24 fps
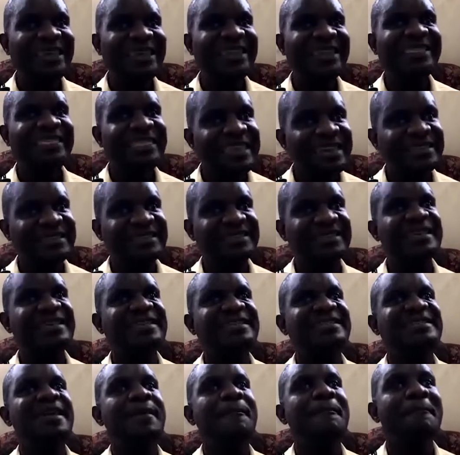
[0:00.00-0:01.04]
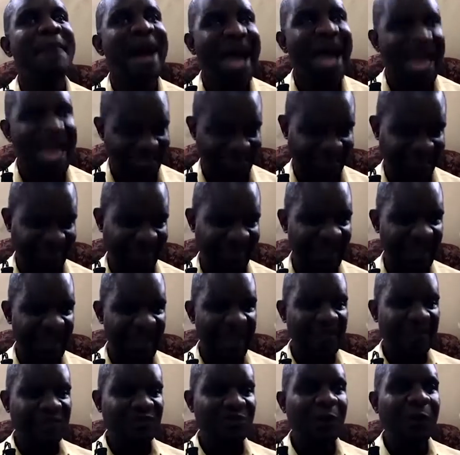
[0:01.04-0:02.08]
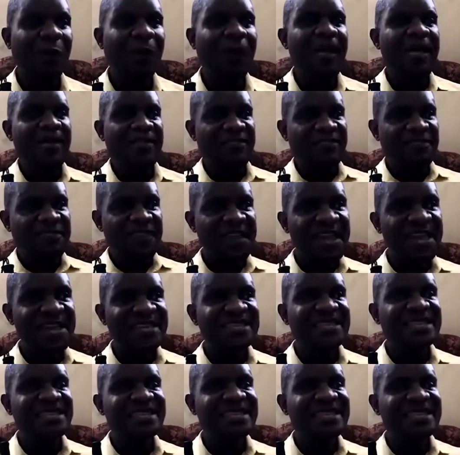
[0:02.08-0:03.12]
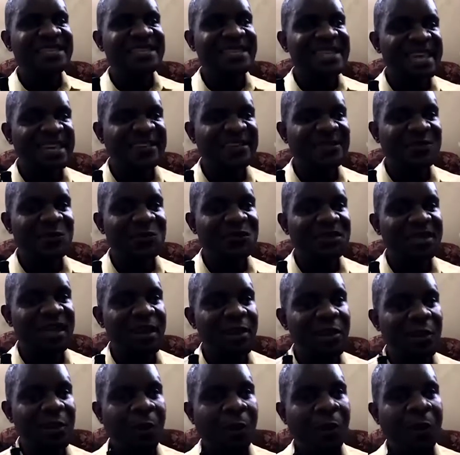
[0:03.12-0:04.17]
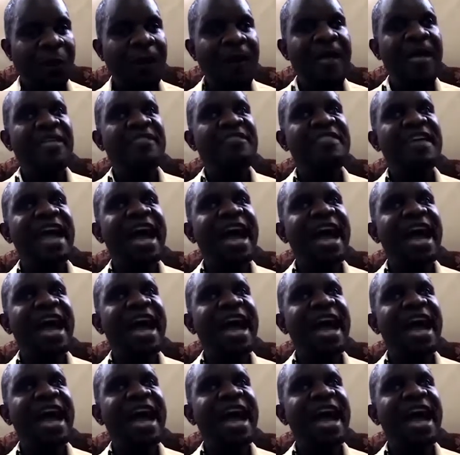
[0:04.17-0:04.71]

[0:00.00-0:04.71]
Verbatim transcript: What thinks is the mind. So these things to say, no,